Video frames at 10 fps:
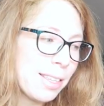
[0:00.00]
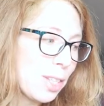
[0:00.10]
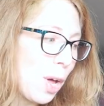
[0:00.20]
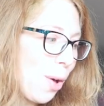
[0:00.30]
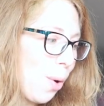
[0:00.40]

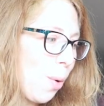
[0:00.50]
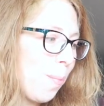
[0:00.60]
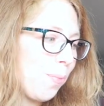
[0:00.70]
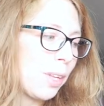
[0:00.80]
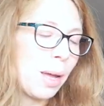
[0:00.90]

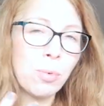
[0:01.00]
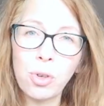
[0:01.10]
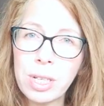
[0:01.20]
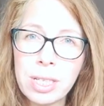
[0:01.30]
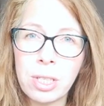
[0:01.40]
So I'm
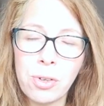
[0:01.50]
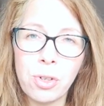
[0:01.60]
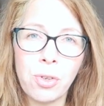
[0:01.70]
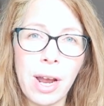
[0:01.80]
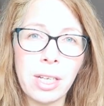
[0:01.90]
still
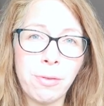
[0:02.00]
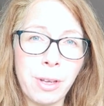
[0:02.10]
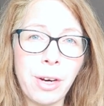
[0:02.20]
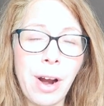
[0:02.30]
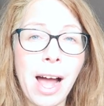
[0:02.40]
trying to
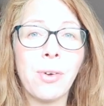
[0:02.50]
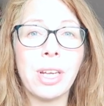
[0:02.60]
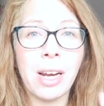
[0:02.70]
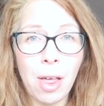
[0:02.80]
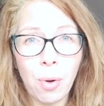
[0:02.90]
figure
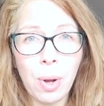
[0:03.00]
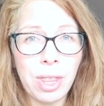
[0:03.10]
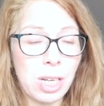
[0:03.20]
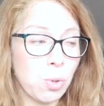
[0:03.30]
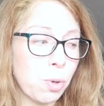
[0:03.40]
out. Another
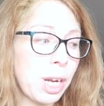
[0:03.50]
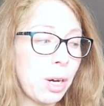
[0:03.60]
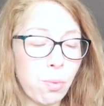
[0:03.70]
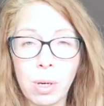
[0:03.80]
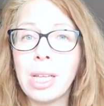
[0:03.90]
one that is
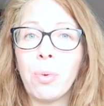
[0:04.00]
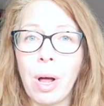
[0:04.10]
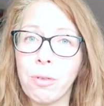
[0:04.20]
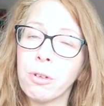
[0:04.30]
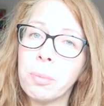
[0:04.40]
working really
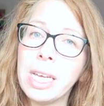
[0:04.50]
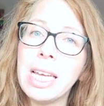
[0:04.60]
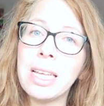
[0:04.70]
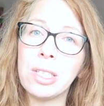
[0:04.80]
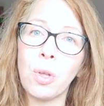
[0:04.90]
well for me
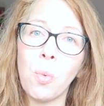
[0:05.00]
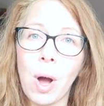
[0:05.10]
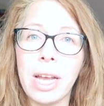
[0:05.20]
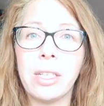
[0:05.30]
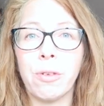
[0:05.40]
is the
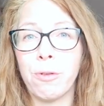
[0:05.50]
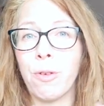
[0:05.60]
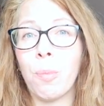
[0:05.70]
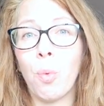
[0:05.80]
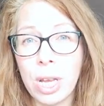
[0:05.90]
white
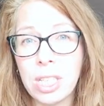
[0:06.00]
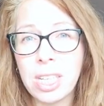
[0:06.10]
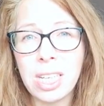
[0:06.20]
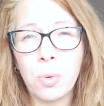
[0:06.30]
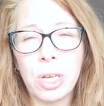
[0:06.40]
from
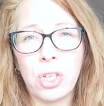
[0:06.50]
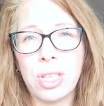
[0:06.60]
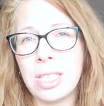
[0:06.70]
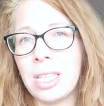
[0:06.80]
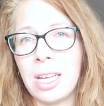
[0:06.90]
Winton, which
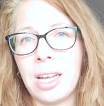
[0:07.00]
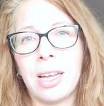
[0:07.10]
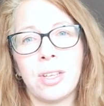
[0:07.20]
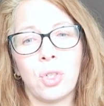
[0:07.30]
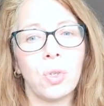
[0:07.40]
is
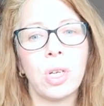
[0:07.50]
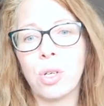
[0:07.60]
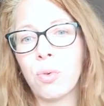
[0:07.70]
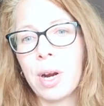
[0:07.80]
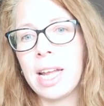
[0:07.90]
the
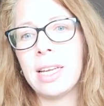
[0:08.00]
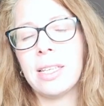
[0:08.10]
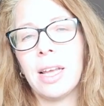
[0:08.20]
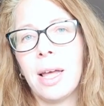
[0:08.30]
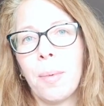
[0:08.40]
student
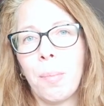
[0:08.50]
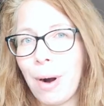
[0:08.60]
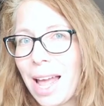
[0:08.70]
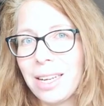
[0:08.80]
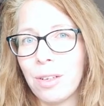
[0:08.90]
grade
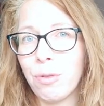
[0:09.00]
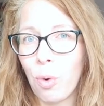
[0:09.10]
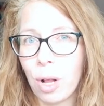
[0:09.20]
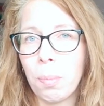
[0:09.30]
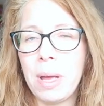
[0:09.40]
brand of
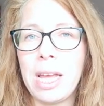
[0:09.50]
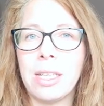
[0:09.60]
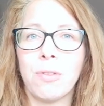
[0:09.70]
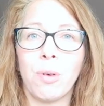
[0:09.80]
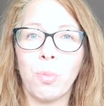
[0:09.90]
oil
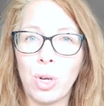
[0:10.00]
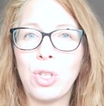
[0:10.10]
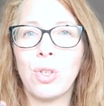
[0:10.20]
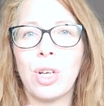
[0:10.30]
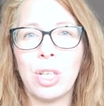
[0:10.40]
paints from
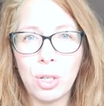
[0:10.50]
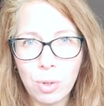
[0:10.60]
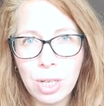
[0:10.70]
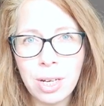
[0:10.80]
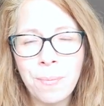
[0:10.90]
Windsor and
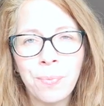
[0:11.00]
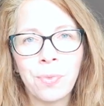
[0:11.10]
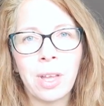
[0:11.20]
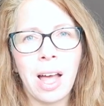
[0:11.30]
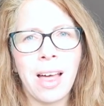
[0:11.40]
Newton.
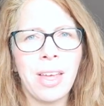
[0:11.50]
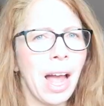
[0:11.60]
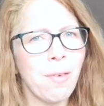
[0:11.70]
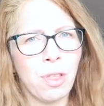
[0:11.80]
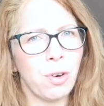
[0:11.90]
Uh,
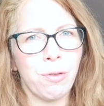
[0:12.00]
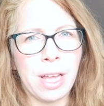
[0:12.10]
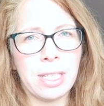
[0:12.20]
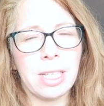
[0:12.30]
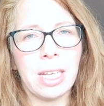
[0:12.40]
they have their
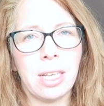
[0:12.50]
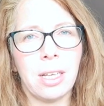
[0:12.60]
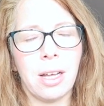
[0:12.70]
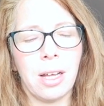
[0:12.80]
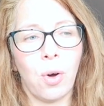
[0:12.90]

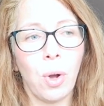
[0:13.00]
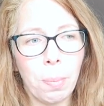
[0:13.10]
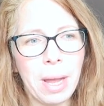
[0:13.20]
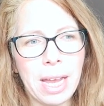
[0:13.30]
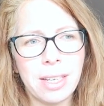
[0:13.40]
fancy uh,
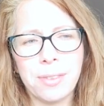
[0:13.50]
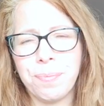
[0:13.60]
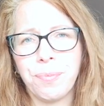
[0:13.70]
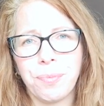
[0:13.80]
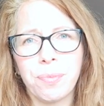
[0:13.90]
oil paint,
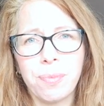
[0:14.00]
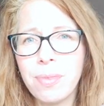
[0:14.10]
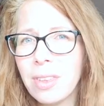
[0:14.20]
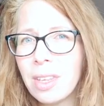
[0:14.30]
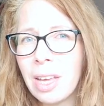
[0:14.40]

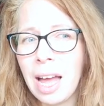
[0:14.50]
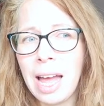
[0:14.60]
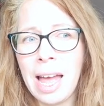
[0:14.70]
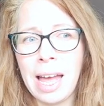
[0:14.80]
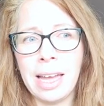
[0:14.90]

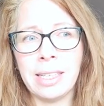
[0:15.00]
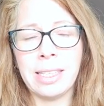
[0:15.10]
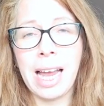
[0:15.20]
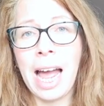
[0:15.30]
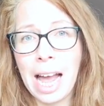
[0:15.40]

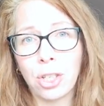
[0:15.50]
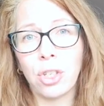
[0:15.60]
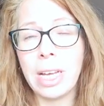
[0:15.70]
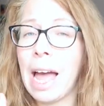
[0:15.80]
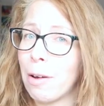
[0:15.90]
and I
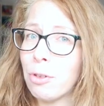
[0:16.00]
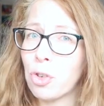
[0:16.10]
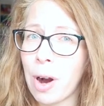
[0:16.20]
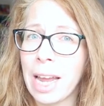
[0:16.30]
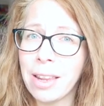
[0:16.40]
actually have
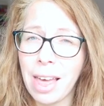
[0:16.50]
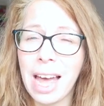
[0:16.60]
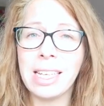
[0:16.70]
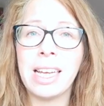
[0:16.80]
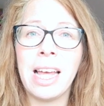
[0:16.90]
tried
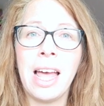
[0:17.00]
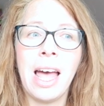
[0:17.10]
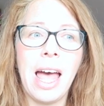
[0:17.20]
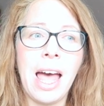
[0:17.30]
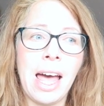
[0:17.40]
that,
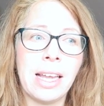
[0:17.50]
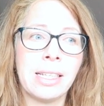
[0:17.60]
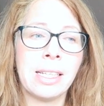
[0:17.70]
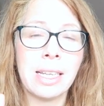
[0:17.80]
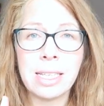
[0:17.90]

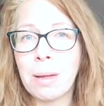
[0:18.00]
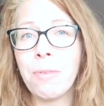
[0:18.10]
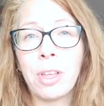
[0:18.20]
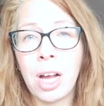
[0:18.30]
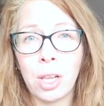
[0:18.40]
and
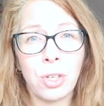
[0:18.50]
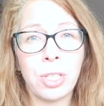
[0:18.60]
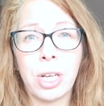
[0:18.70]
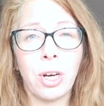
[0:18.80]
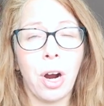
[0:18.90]
some of the
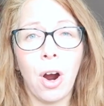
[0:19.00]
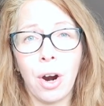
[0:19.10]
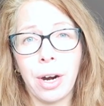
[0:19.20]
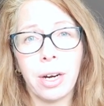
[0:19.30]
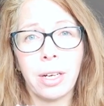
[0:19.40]
colors there
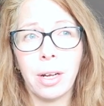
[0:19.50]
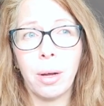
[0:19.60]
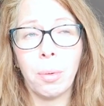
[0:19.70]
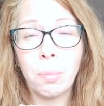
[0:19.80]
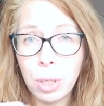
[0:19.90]
are
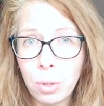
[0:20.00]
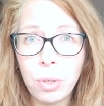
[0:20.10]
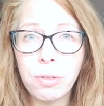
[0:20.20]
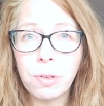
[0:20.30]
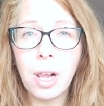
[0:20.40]

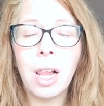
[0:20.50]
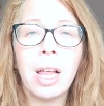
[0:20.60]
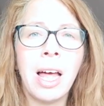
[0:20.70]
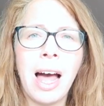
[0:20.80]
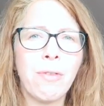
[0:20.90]
beautiful.